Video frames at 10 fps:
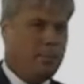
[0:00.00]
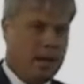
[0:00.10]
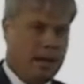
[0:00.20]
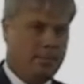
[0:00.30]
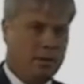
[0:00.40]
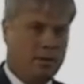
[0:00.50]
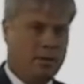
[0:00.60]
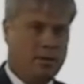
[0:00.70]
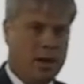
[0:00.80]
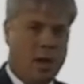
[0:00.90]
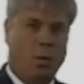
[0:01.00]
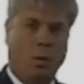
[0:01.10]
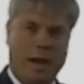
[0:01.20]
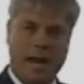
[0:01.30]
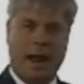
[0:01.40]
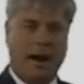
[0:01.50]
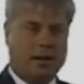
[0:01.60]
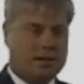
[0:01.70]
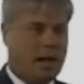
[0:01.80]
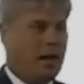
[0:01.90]
people we
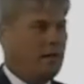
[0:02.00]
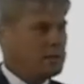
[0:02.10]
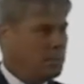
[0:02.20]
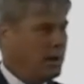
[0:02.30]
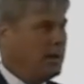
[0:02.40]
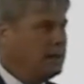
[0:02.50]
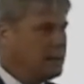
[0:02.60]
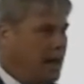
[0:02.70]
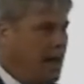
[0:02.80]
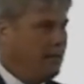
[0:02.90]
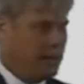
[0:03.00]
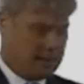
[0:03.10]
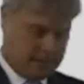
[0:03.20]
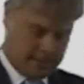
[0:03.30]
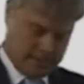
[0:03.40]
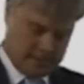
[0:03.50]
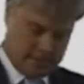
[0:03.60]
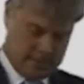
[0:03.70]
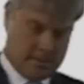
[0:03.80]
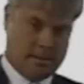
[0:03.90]
ourselves put into office.
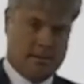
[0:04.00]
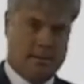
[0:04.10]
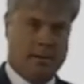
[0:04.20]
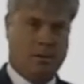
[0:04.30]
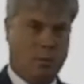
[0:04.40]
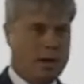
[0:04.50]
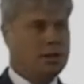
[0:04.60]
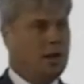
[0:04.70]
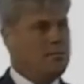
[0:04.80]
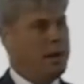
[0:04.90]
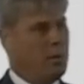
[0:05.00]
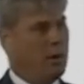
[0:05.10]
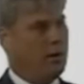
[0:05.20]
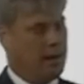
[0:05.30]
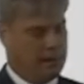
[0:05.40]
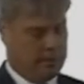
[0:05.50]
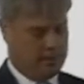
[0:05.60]
We should be worried.